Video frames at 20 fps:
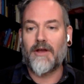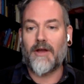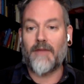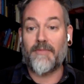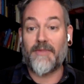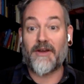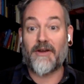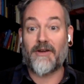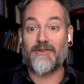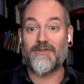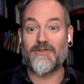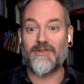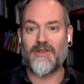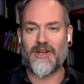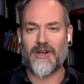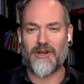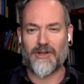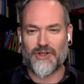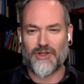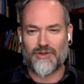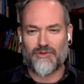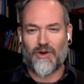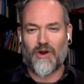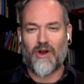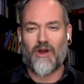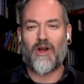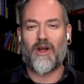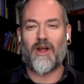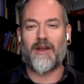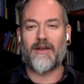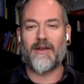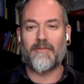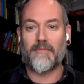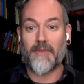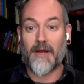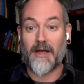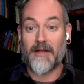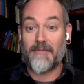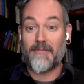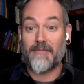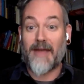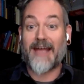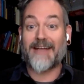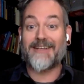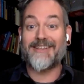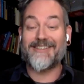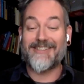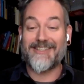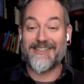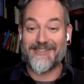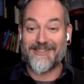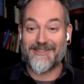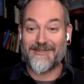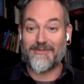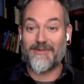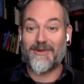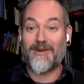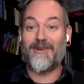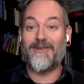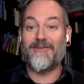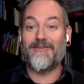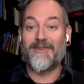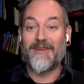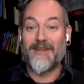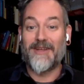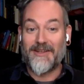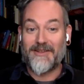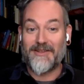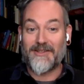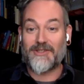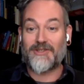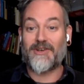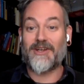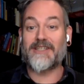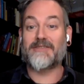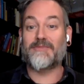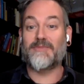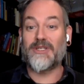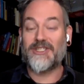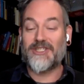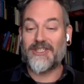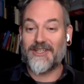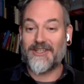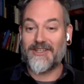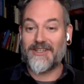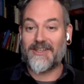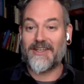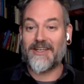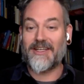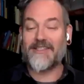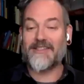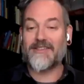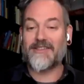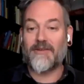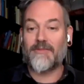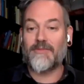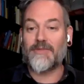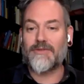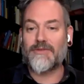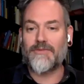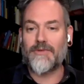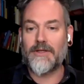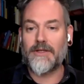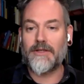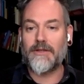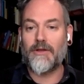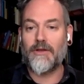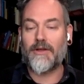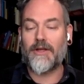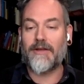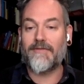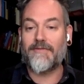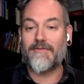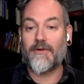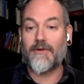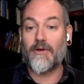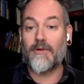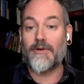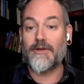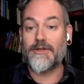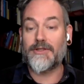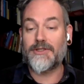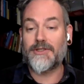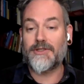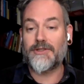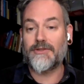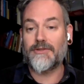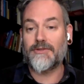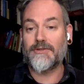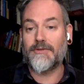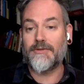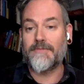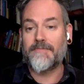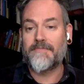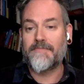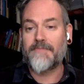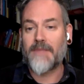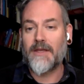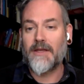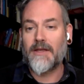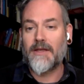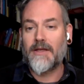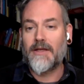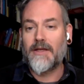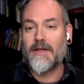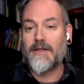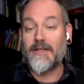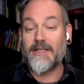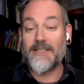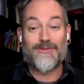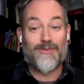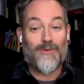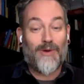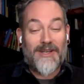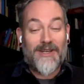that are drawn by the magnetism of the transmission. And so I'm just really looking forward to this